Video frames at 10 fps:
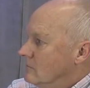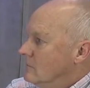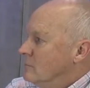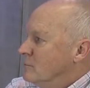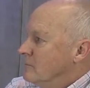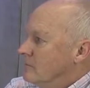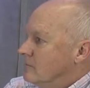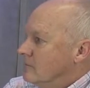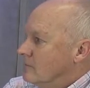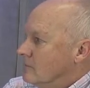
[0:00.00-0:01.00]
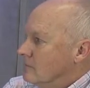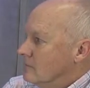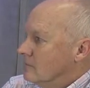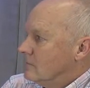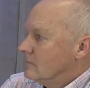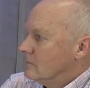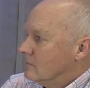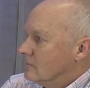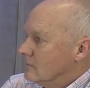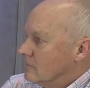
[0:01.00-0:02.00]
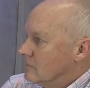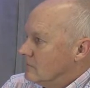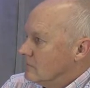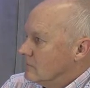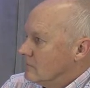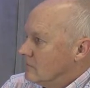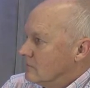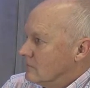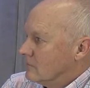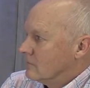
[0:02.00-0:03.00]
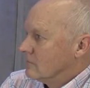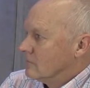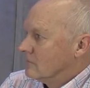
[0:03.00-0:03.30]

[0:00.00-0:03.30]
This person isn't speaking.